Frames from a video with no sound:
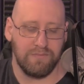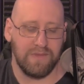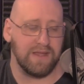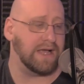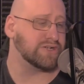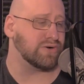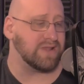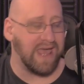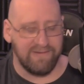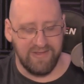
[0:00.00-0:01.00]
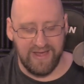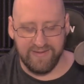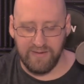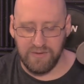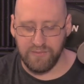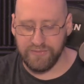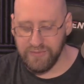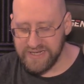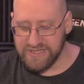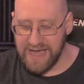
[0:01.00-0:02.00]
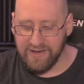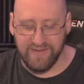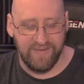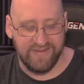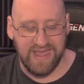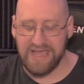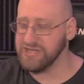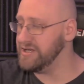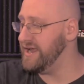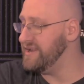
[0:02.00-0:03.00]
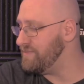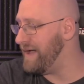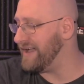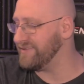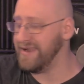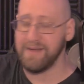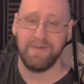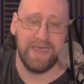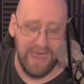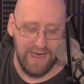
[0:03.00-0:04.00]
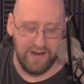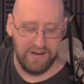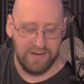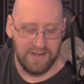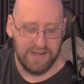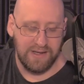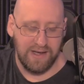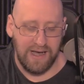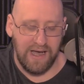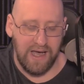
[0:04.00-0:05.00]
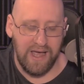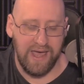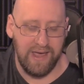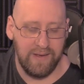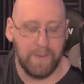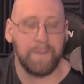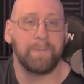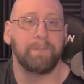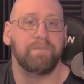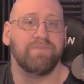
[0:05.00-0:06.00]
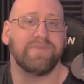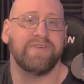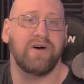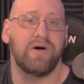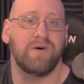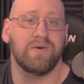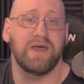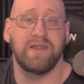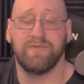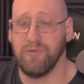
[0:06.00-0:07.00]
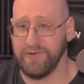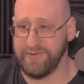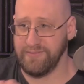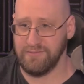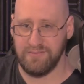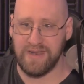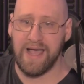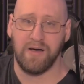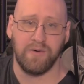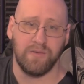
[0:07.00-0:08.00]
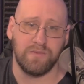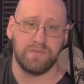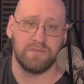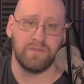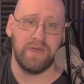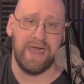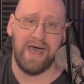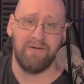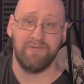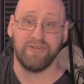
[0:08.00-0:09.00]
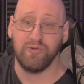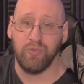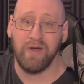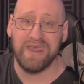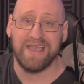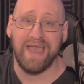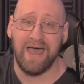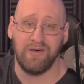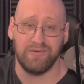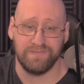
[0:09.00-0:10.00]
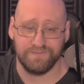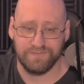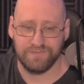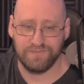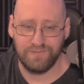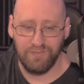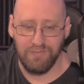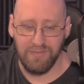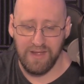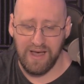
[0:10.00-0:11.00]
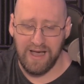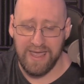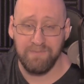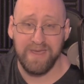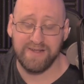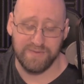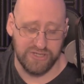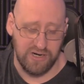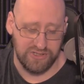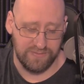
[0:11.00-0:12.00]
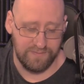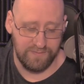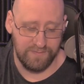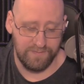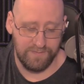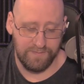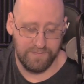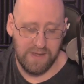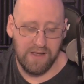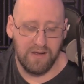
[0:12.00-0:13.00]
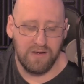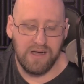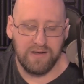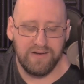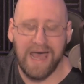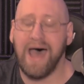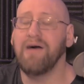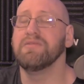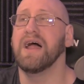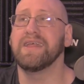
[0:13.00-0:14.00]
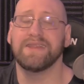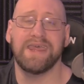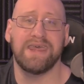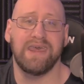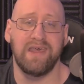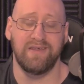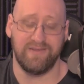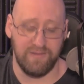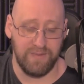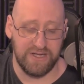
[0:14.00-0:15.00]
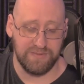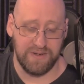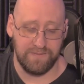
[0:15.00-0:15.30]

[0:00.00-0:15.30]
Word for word: Now, shortly after that settlement was reached, the House investigation into Paxton had began. Uh, so, and of course, now we have the 20 count uh, impeachment charge. Now, how likely is impeachment?